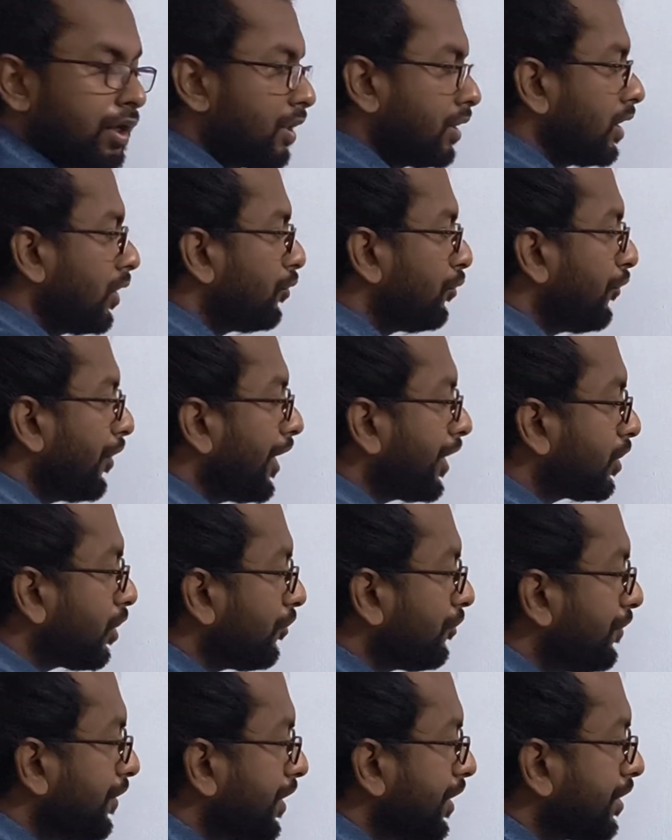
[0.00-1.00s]
The weight
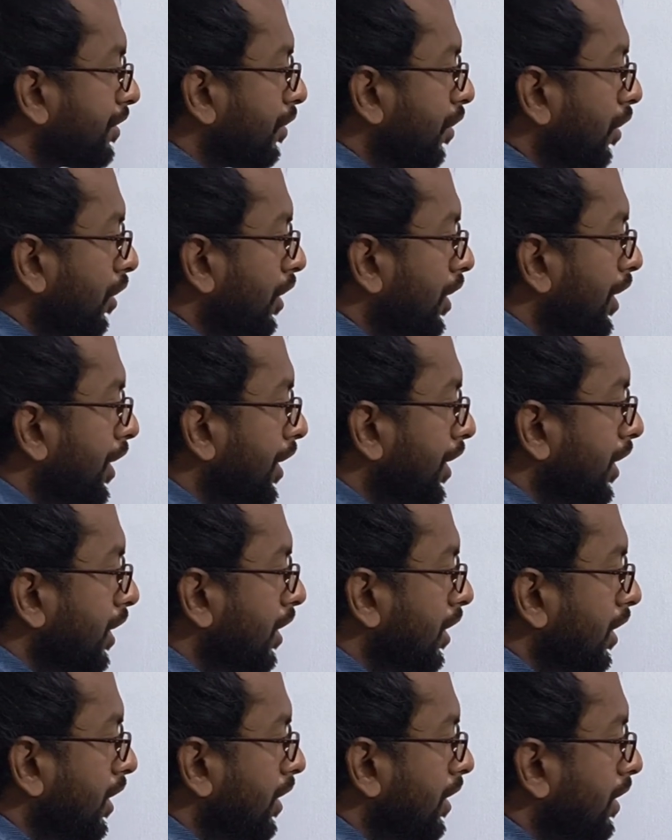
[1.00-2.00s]
of it is
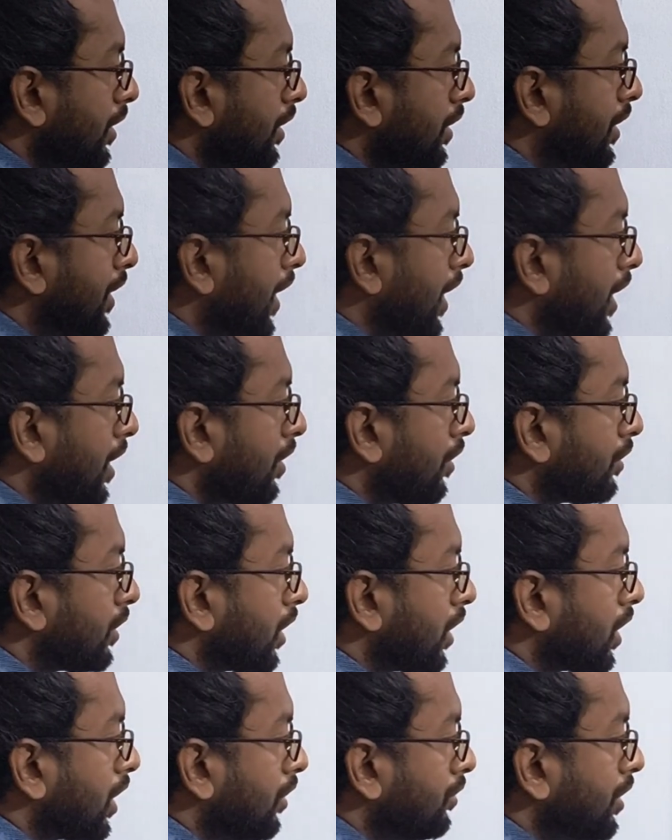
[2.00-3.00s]
already there on the
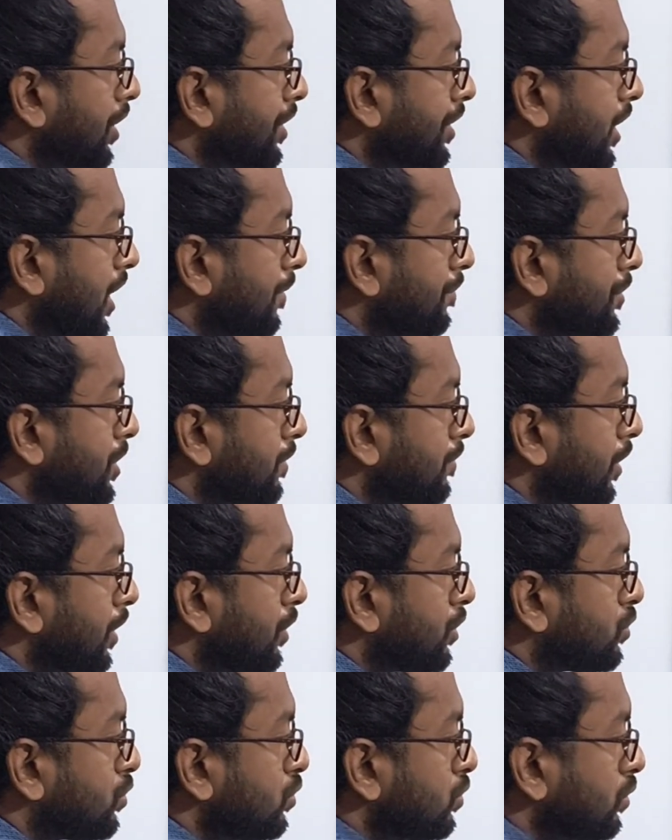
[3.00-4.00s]
ground, that is mg by
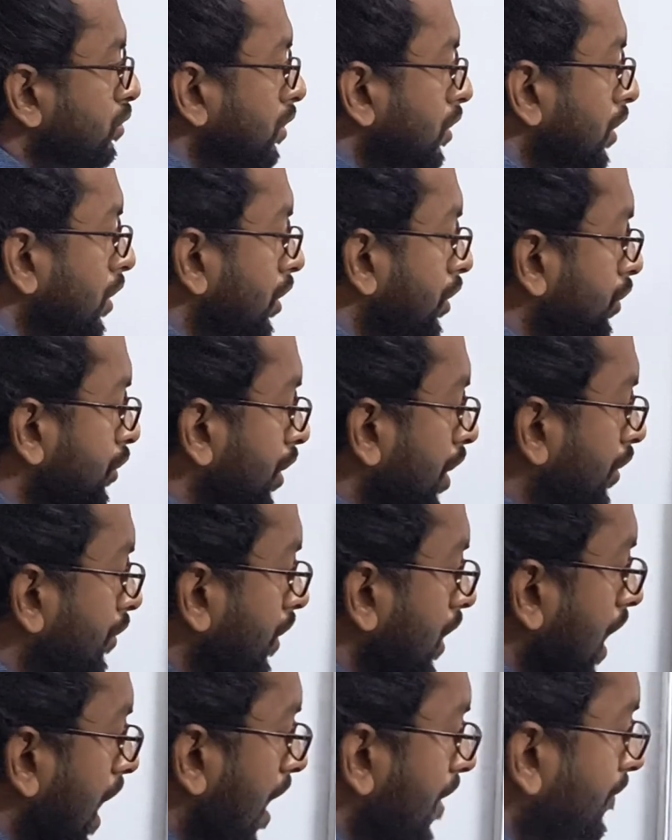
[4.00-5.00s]
2. So it
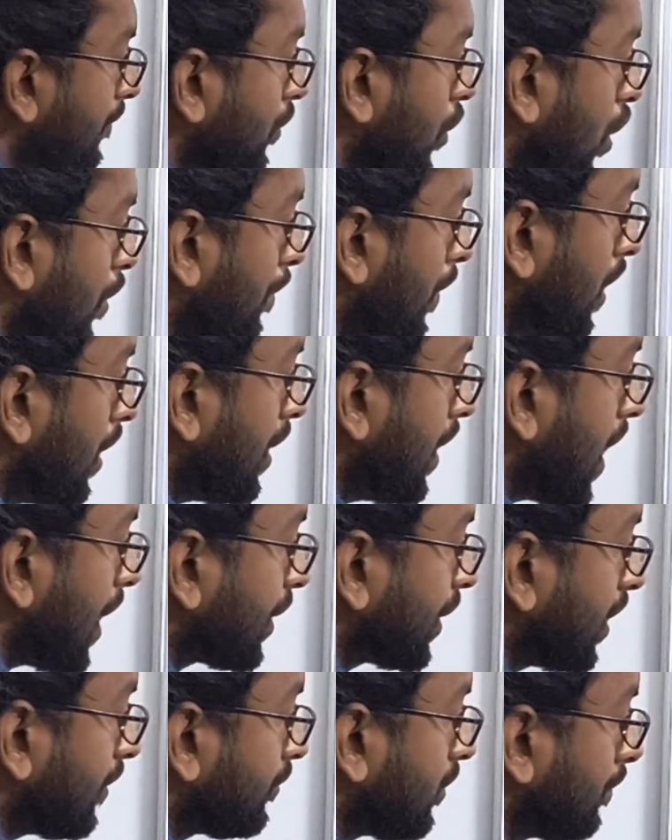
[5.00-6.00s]
will have normal
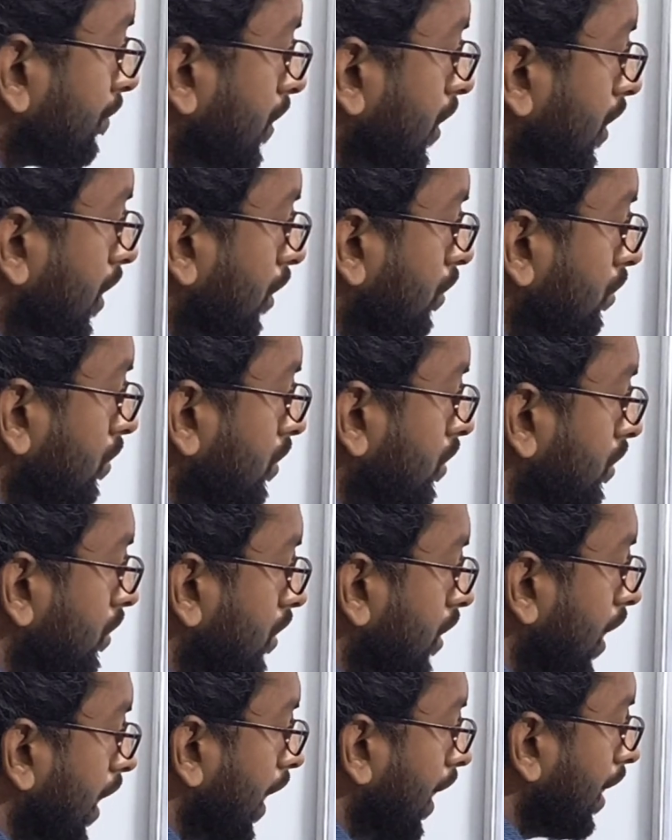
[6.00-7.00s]
reaction from the ground,
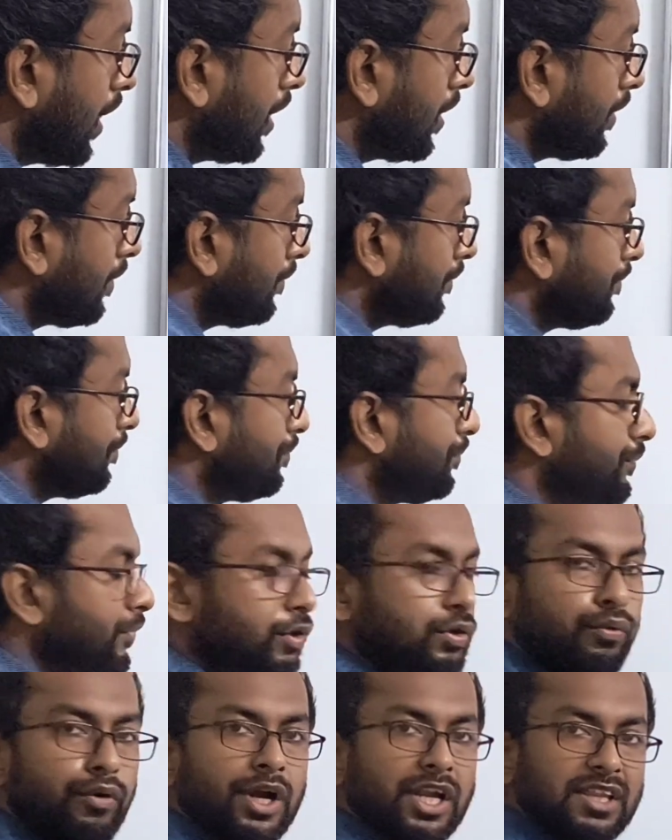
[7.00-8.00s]
n.
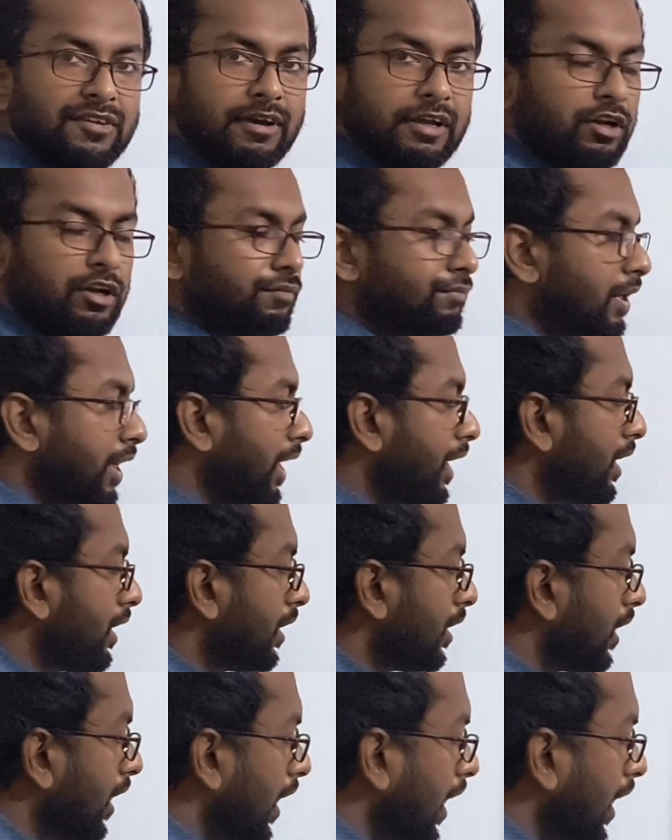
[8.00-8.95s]
So what is the value of the n?